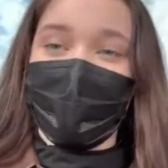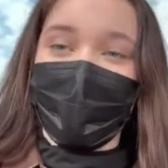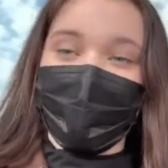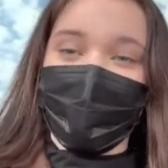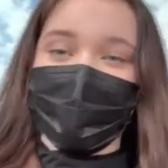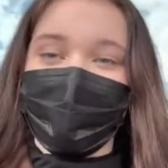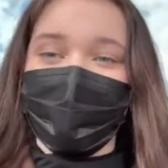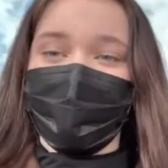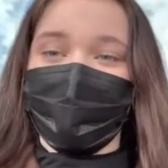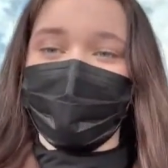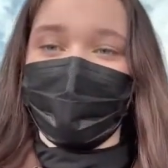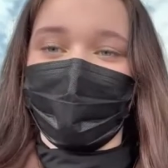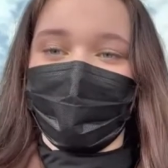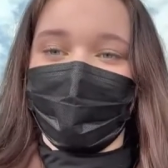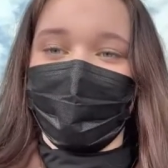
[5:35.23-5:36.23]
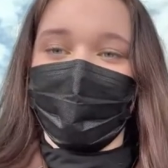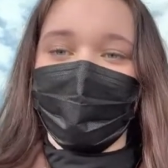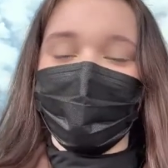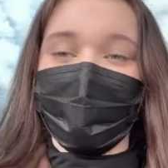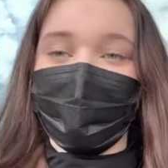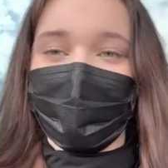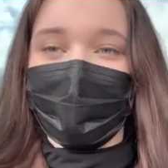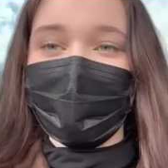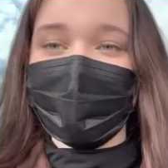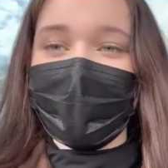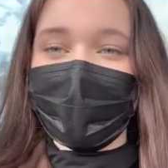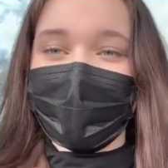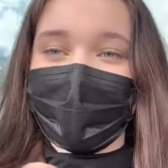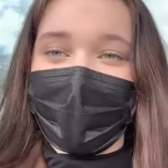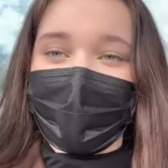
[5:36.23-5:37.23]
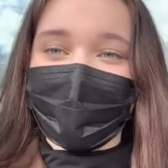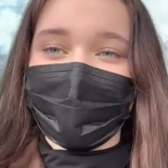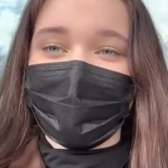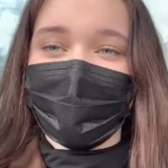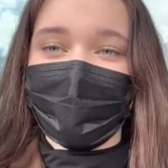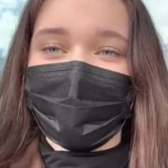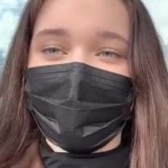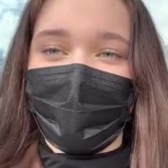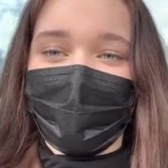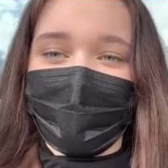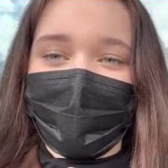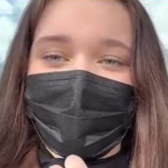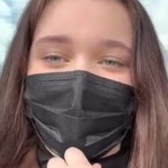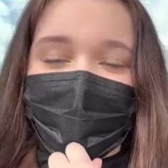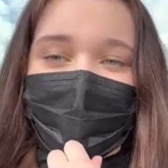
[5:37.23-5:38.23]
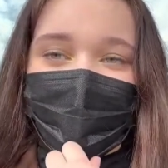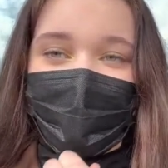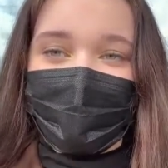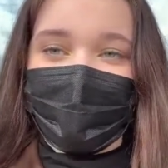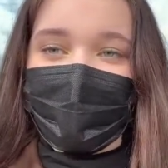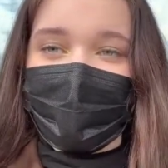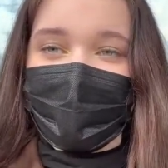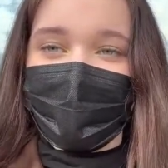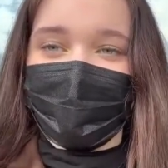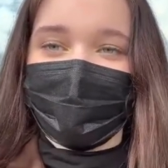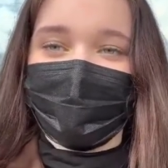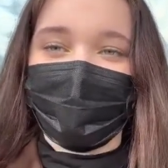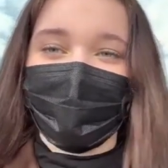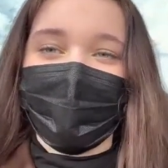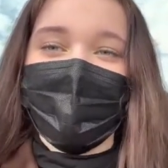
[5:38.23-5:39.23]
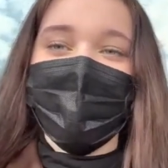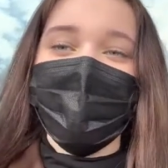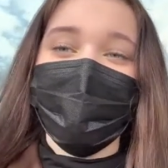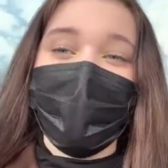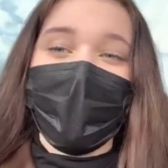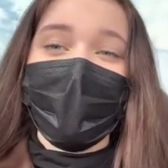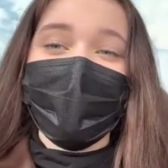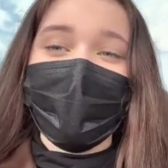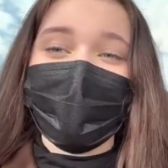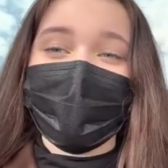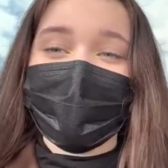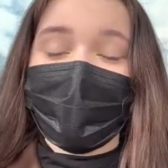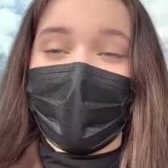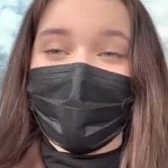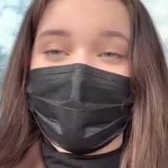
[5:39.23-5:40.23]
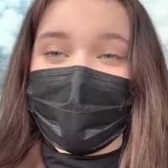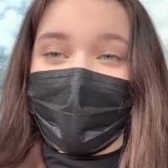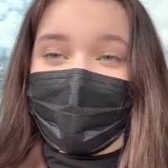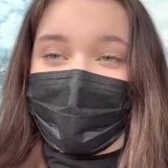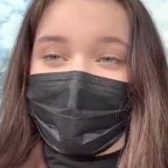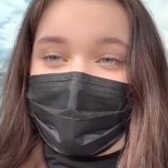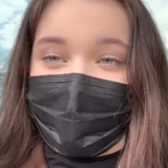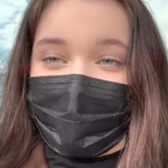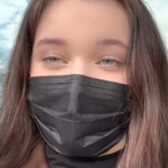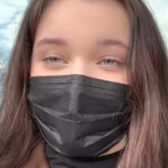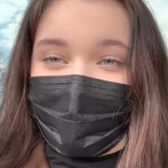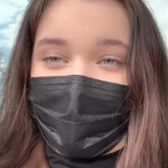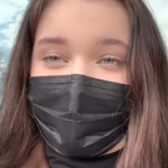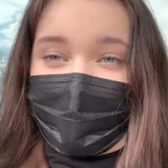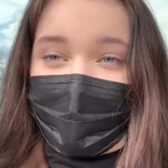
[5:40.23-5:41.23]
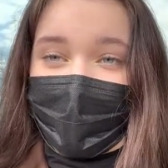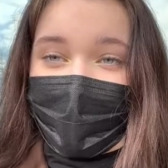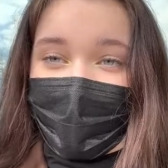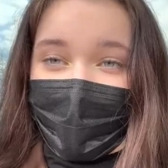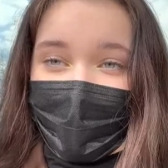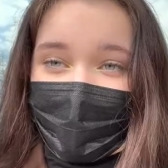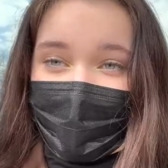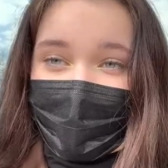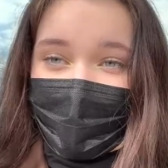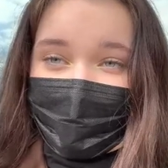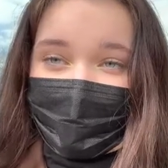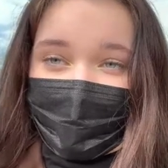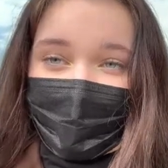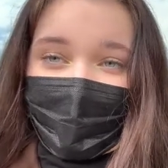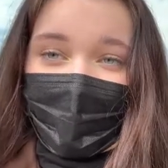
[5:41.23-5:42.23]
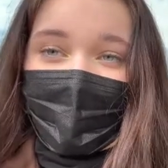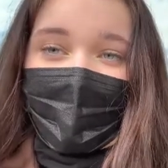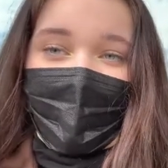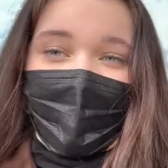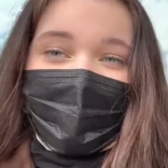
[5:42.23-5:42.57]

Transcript: find the teacher, so we're gonna take guesses on where she might be. My guess is outside the Chick-fil-A boycotting.